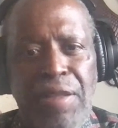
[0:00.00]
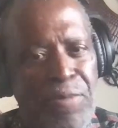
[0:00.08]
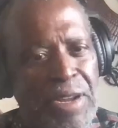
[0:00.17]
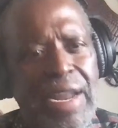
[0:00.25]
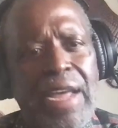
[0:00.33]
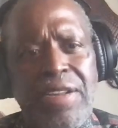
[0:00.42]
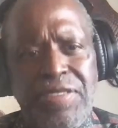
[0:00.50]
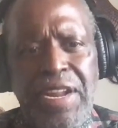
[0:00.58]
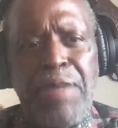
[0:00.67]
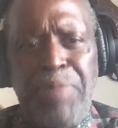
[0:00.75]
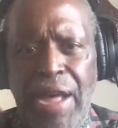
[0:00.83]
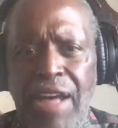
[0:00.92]
But now, isn't
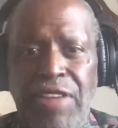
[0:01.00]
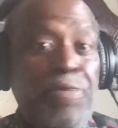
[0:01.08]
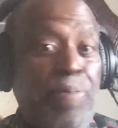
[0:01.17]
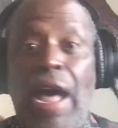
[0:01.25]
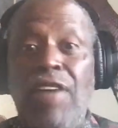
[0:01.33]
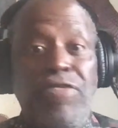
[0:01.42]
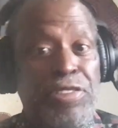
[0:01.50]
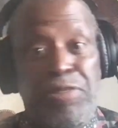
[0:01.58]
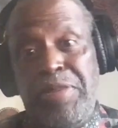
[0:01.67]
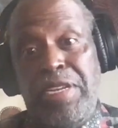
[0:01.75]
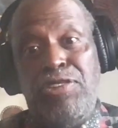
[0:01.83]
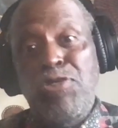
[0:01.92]
that powerful? That's powerful to
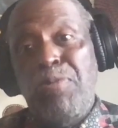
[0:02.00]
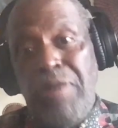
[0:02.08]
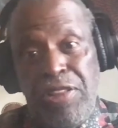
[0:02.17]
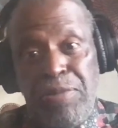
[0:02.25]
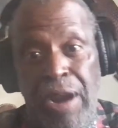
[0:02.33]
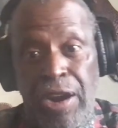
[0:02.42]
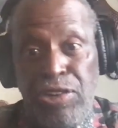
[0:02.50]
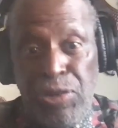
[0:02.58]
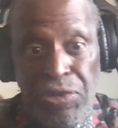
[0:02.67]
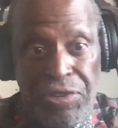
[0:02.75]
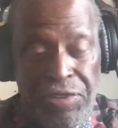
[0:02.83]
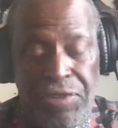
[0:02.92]
me. 2 brothers married 2
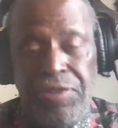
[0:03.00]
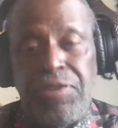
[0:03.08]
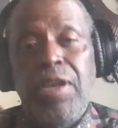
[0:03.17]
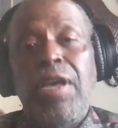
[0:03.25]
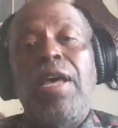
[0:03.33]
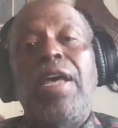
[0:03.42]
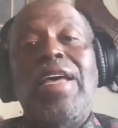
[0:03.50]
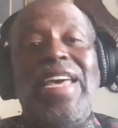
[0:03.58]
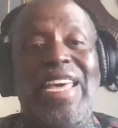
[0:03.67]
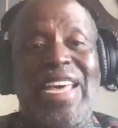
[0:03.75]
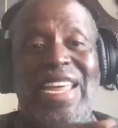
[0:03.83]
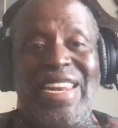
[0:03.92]
sisters,
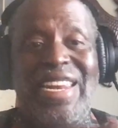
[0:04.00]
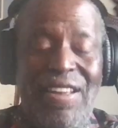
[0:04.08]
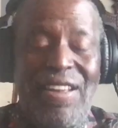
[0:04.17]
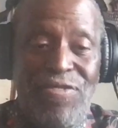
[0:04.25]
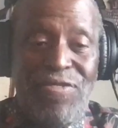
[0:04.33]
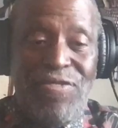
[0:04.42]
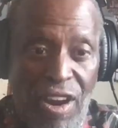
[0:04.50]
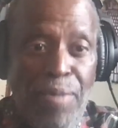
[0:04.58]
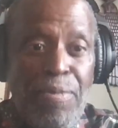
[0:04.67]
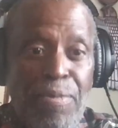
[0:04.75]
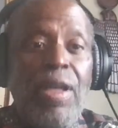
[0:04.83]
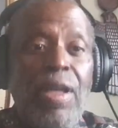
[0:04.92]

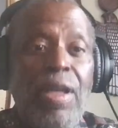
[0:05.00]
from